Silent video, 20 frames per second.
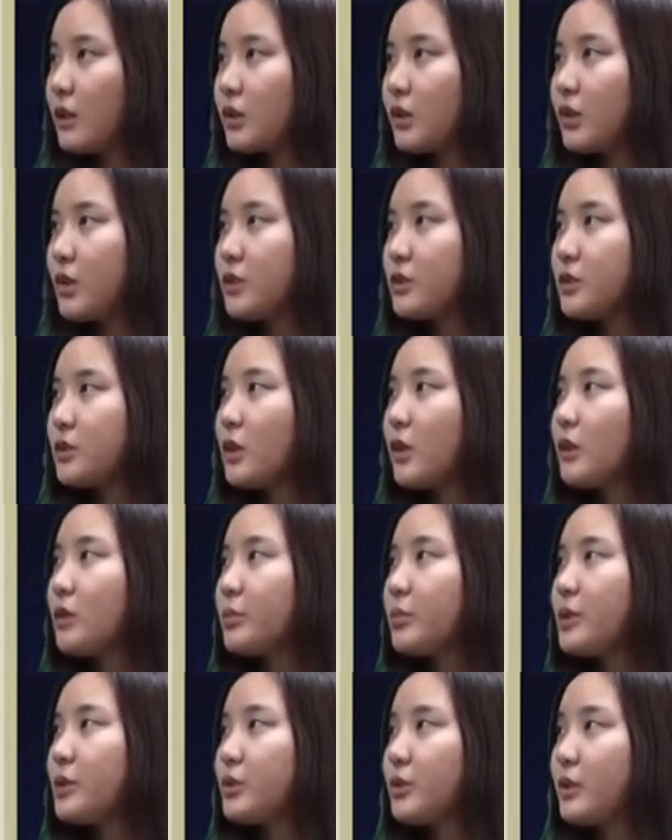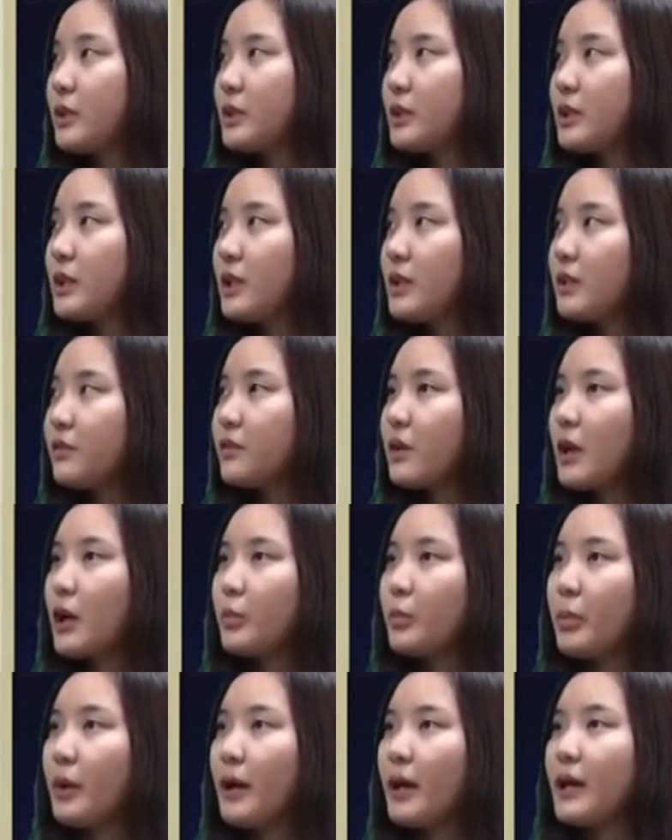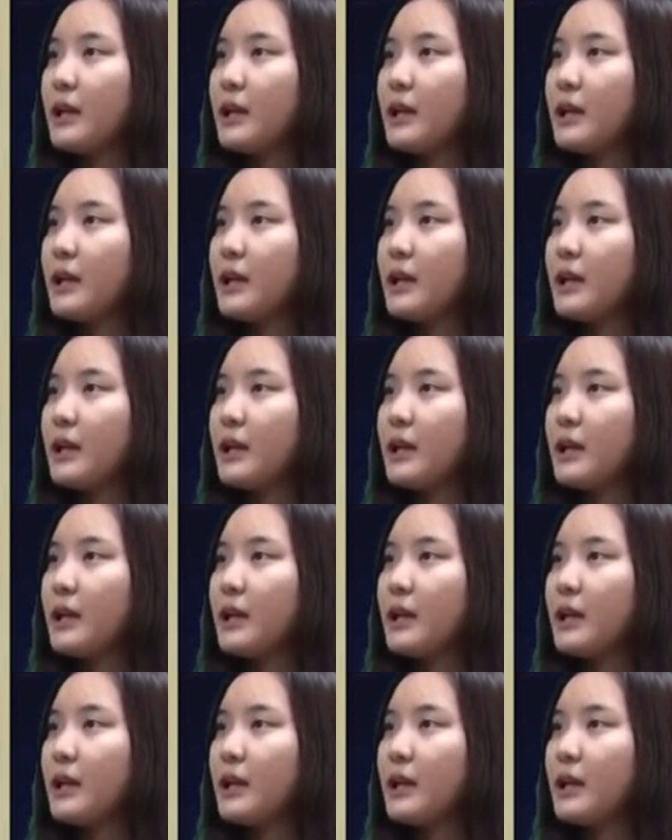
crosstalk between TNF-alpha